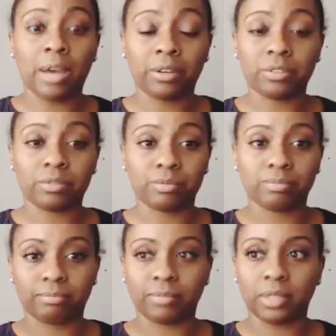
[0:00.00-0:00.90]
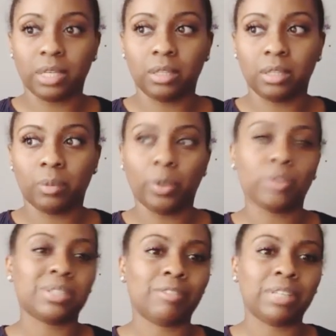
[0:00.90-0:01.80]
out of, well,
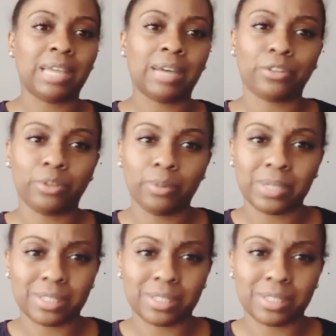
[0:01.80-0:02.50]
it's not really out of the U.S.